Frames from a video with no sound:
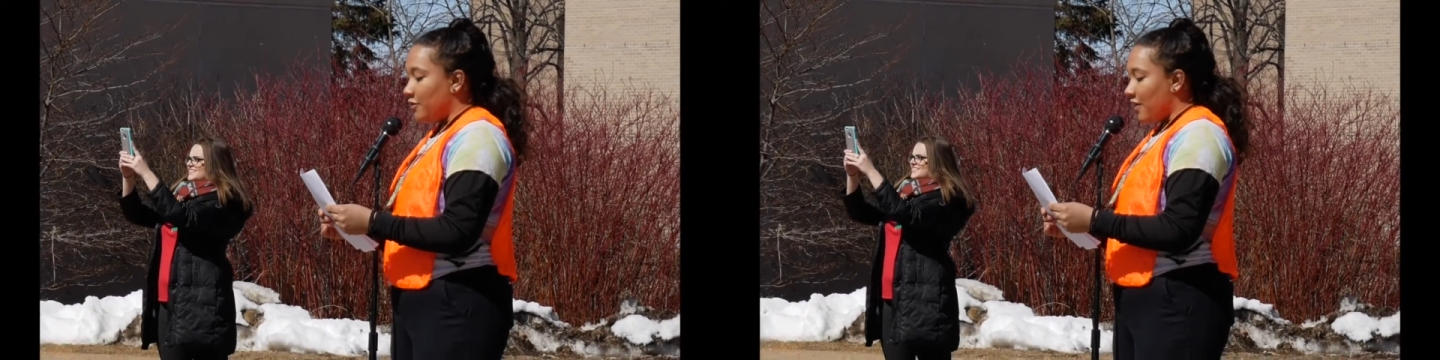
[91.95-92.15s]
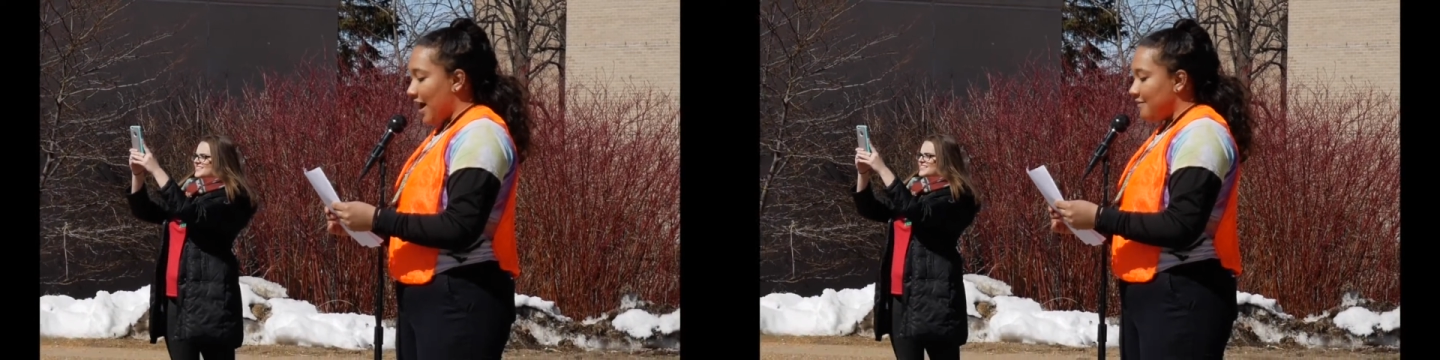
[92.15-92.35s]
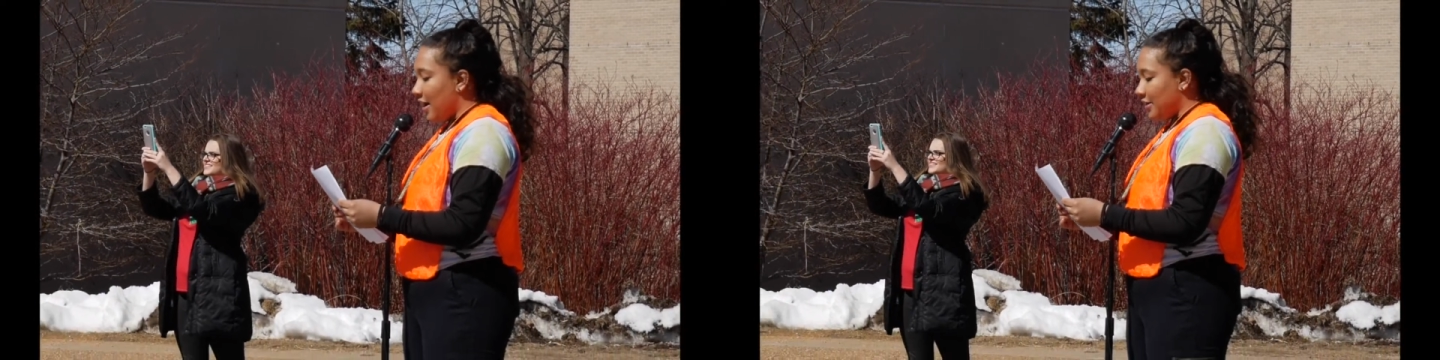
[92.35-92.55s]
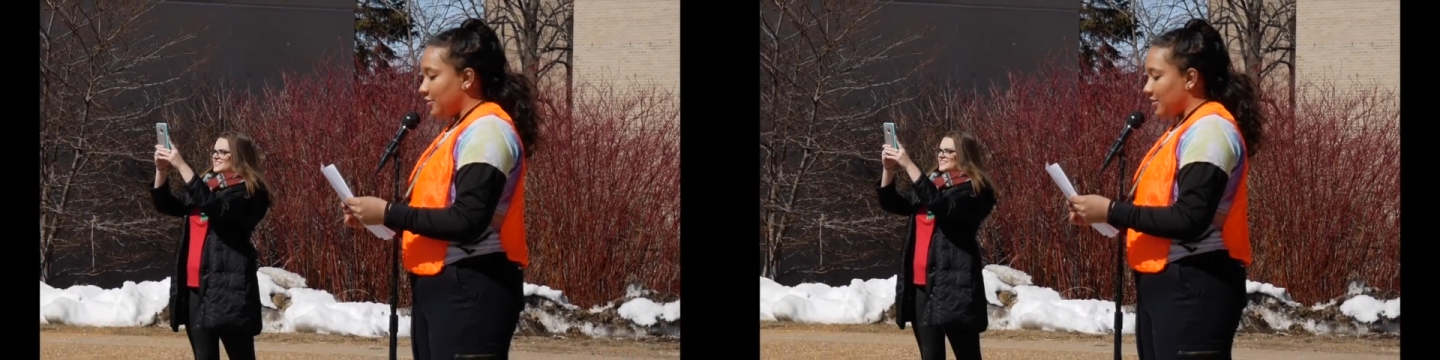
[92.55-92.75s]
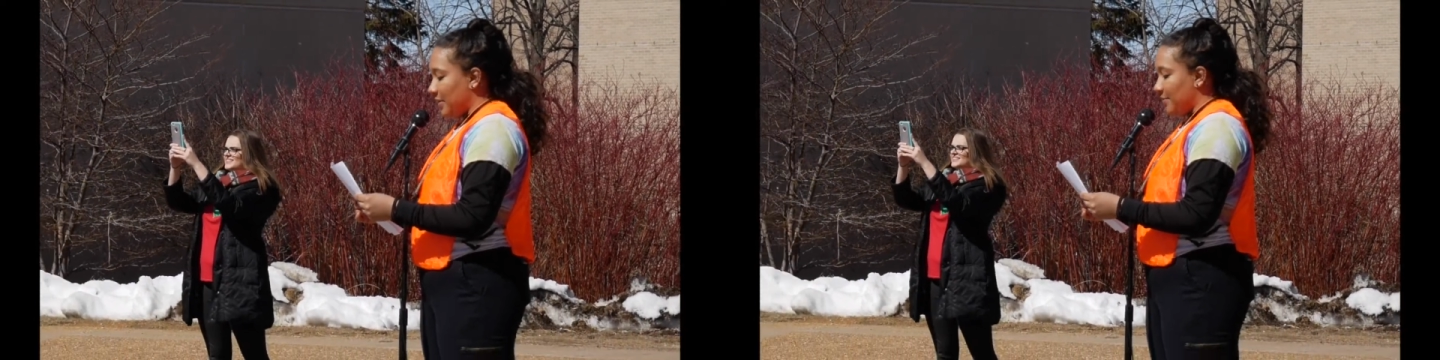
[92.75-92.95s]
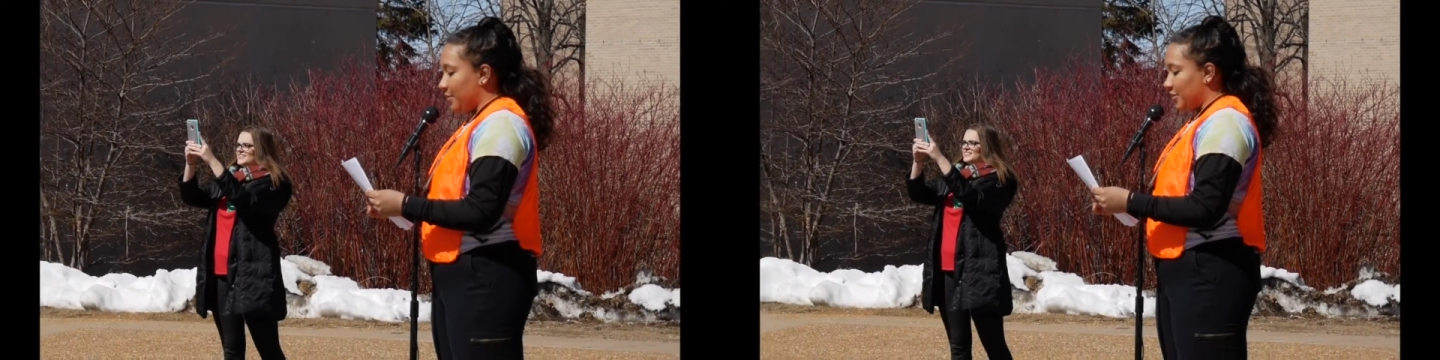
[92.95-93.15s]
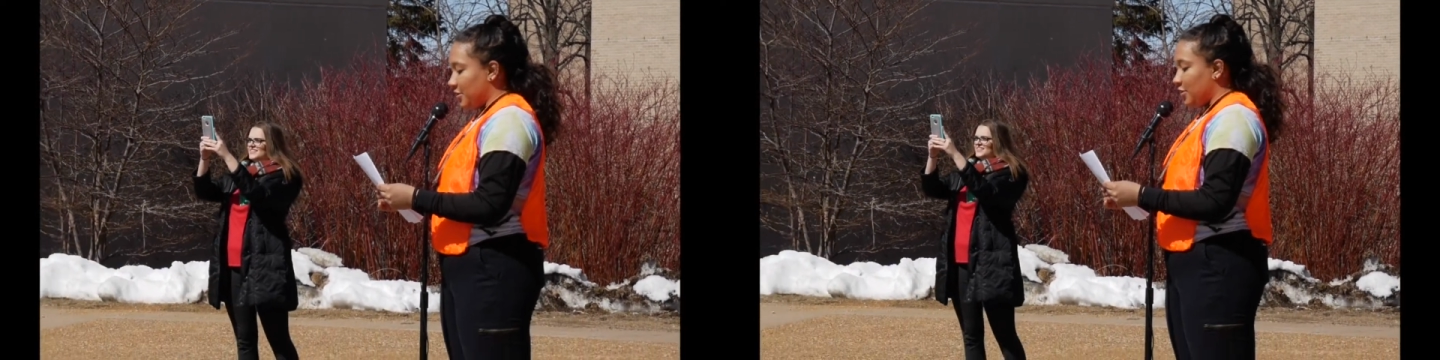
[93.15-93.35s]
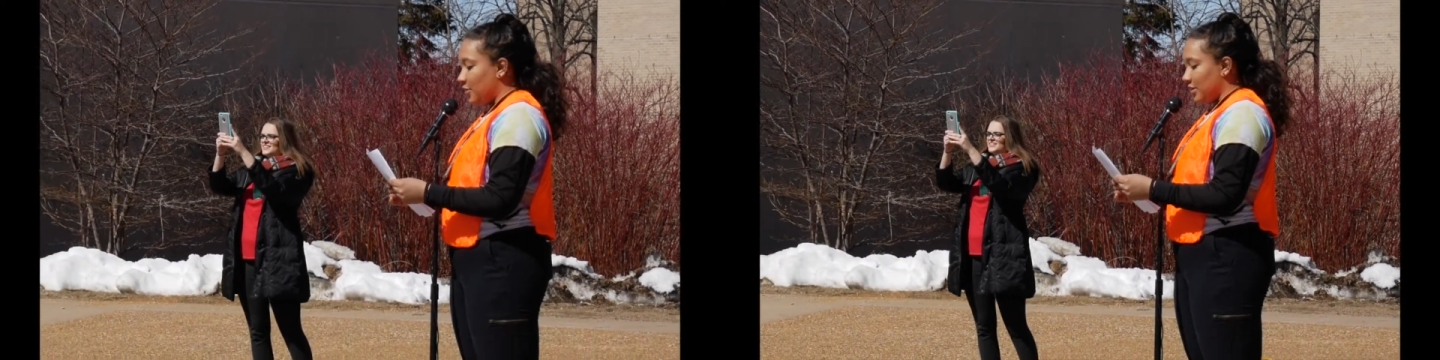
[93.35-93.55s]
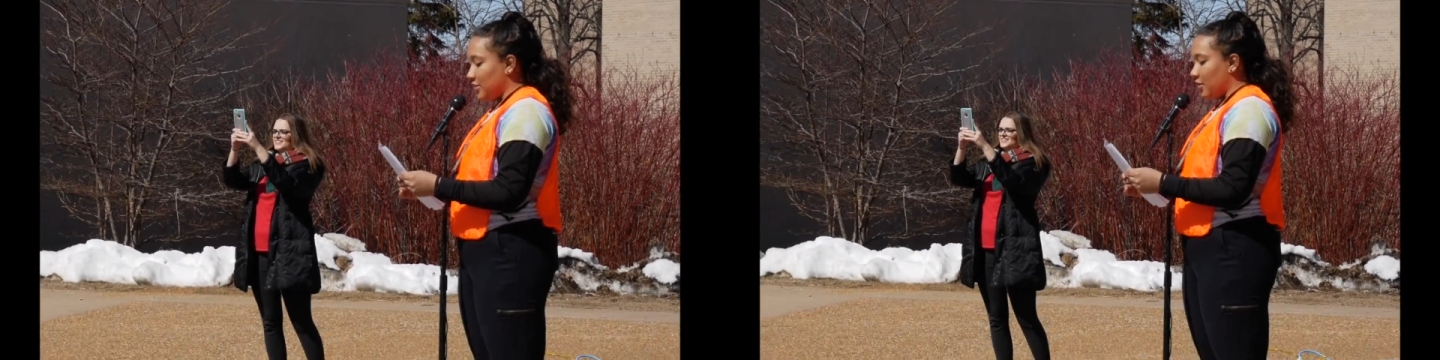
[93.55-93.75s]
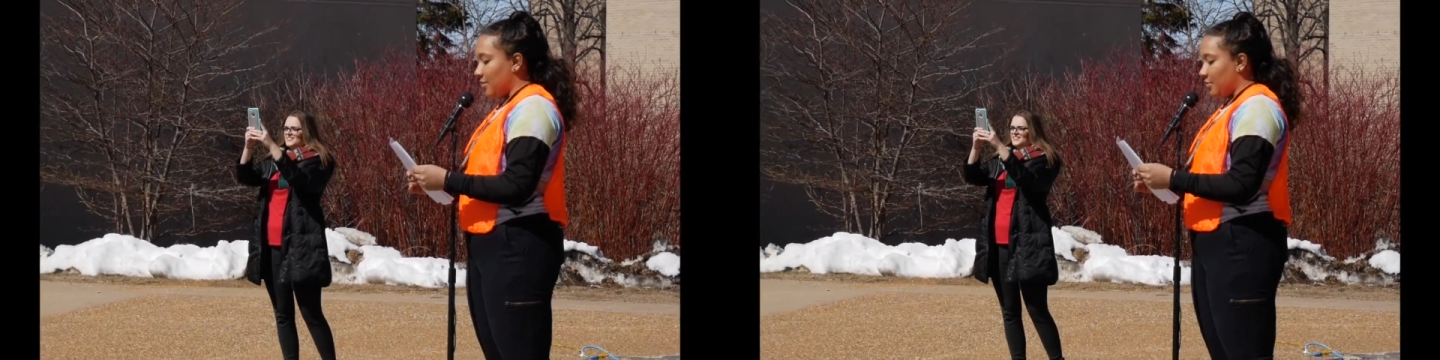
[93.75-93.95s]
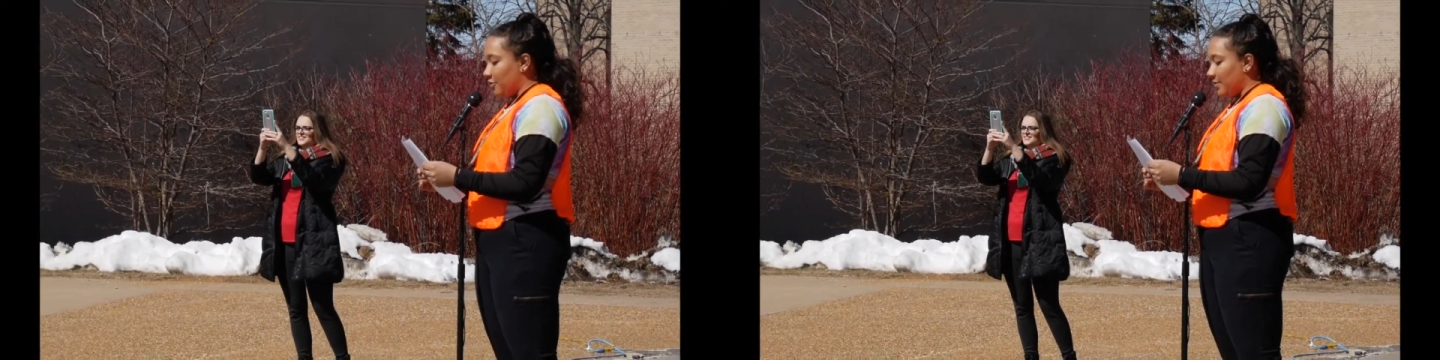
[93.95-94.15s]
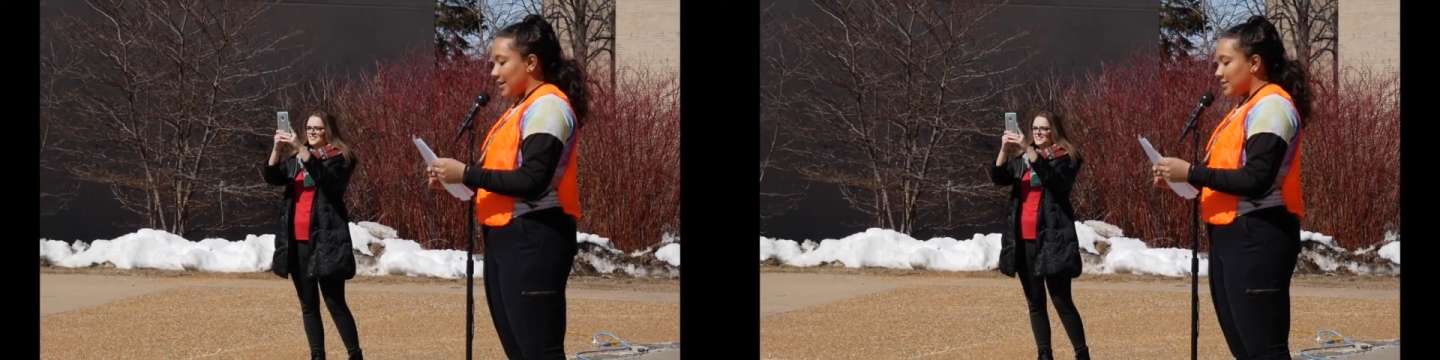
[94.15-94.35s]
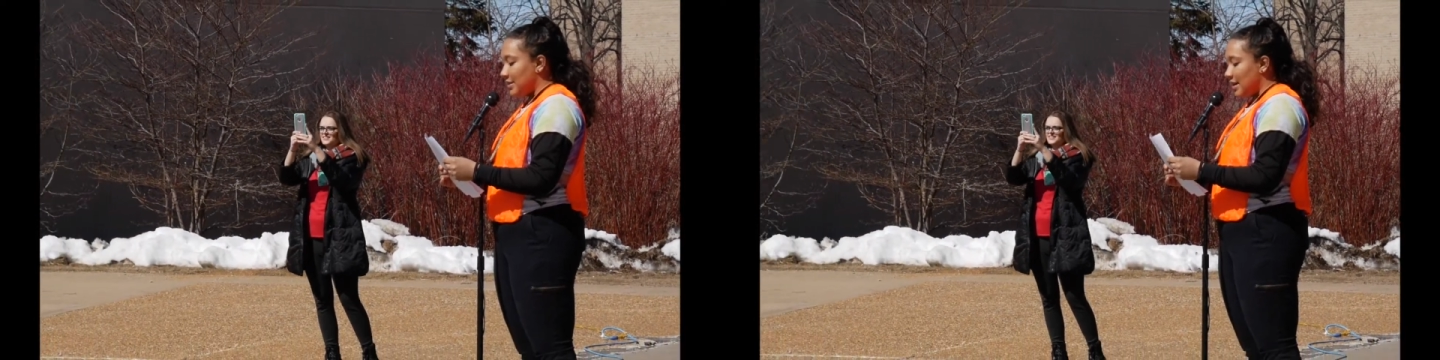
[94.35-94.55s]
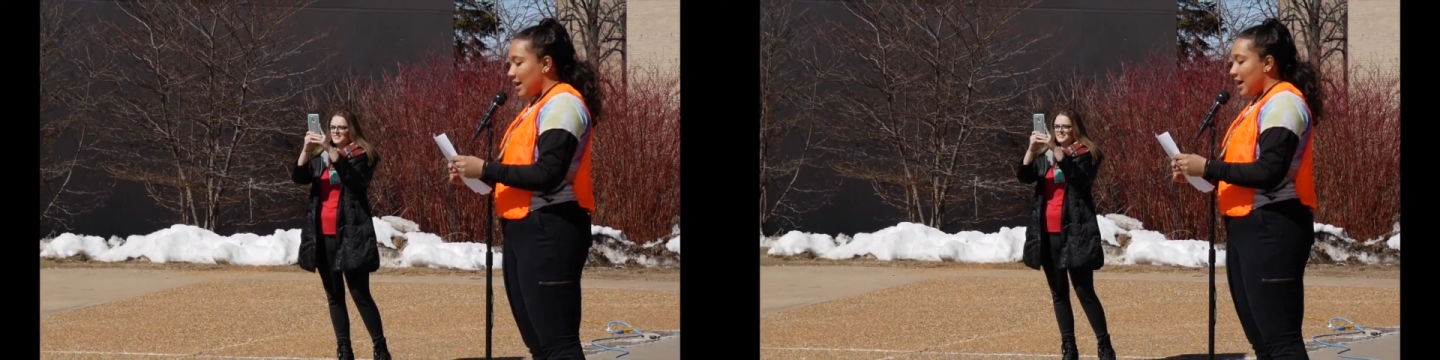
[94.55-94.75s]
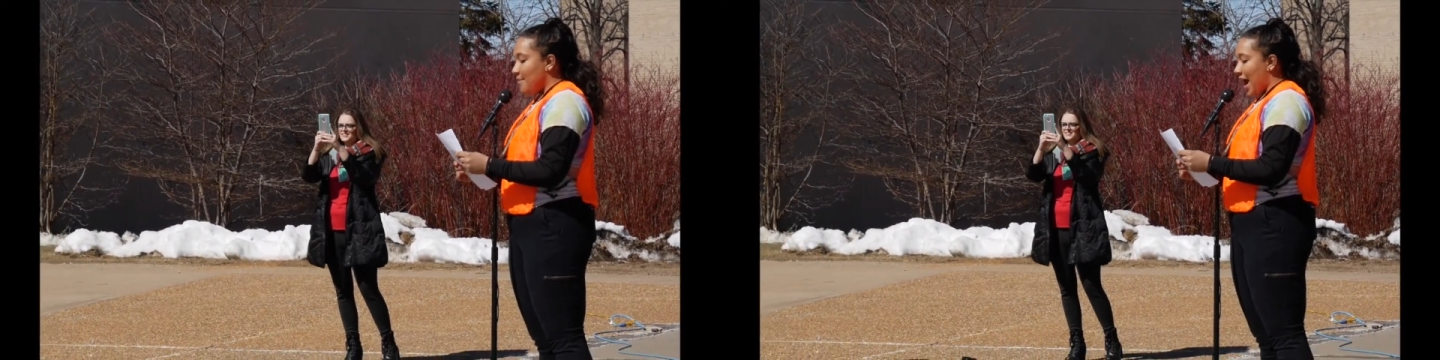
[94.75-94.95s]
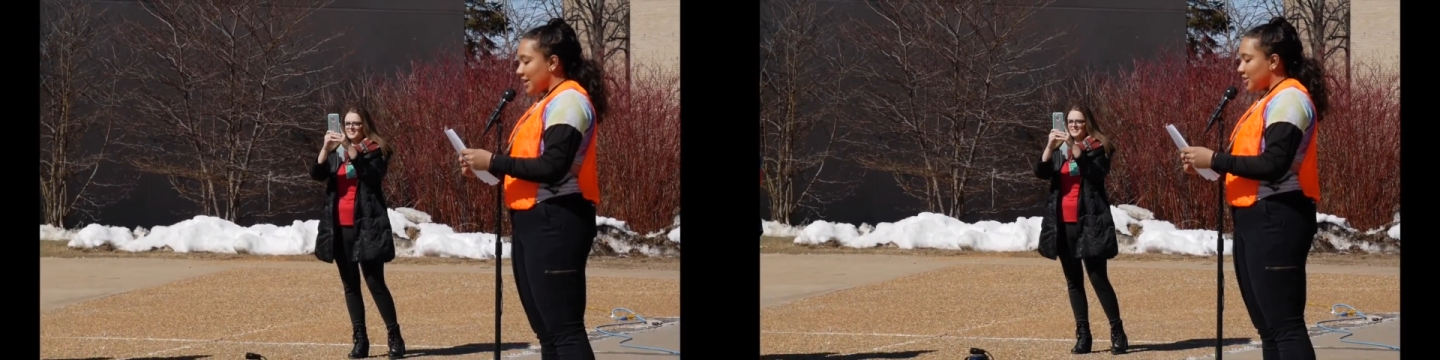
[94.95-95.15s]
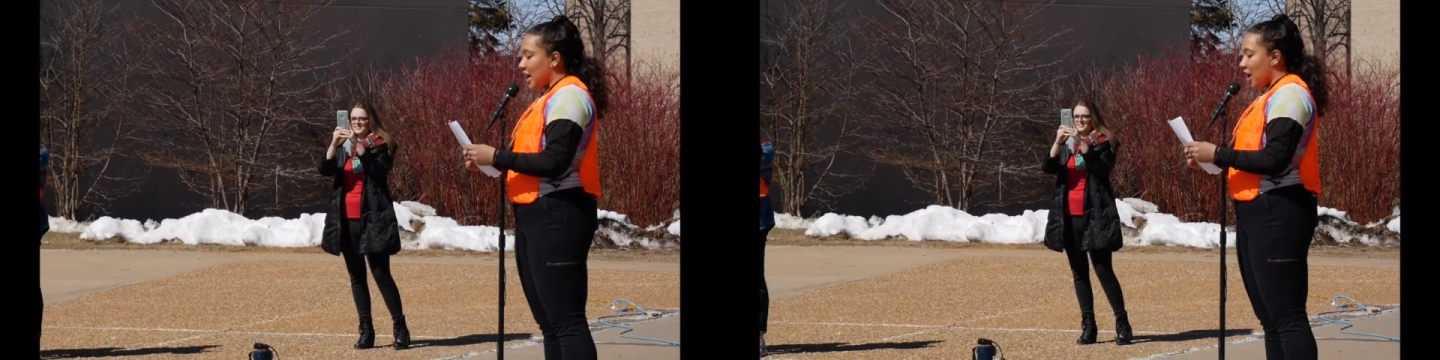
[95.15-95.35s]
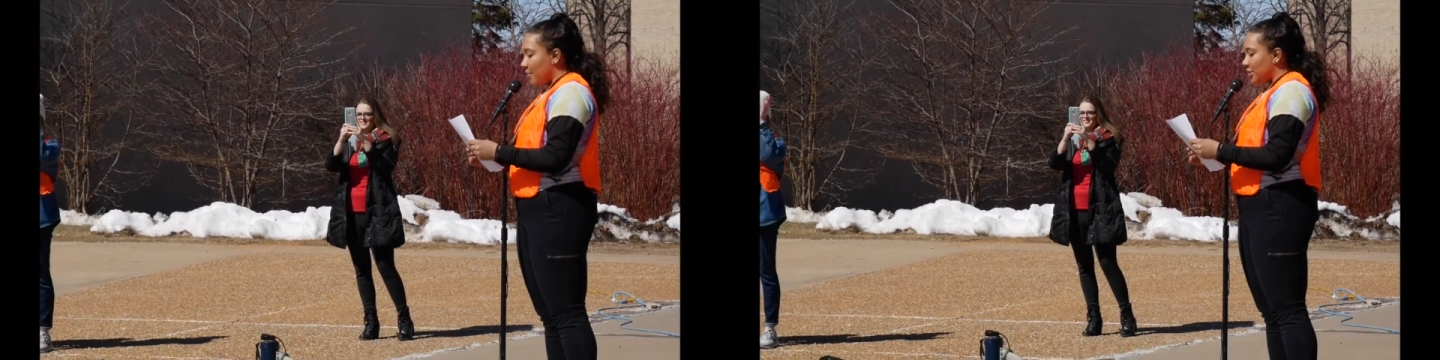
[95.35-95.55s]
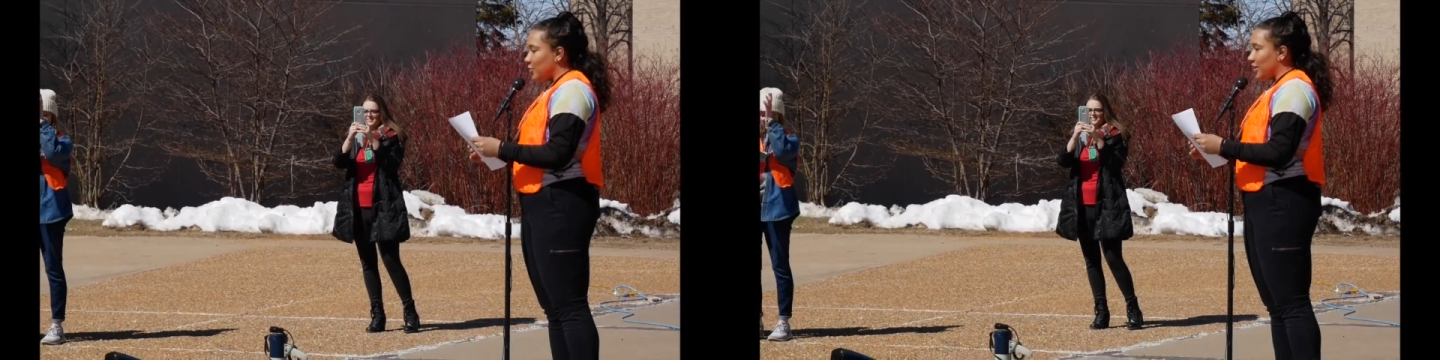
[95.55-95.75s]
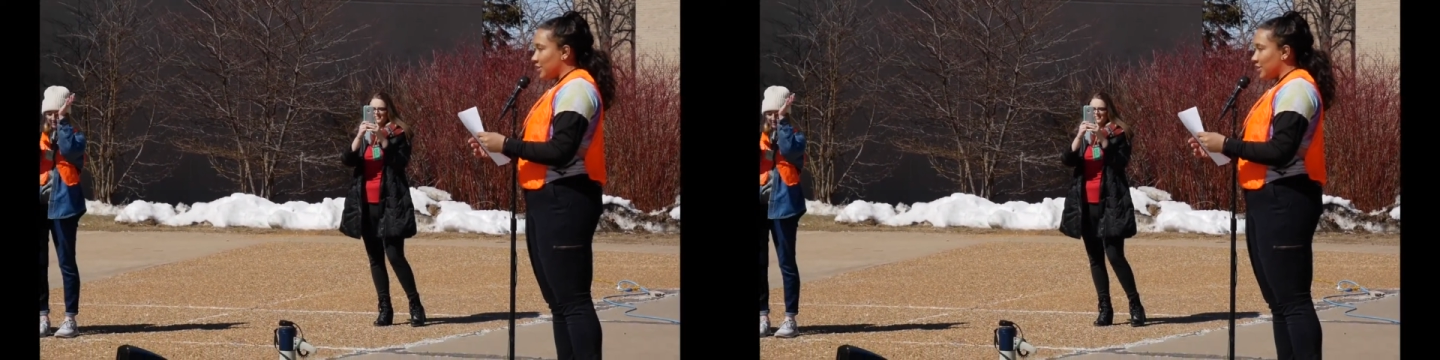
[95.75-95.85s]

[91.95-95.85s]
500 people to tune into our movement. Imagine how much we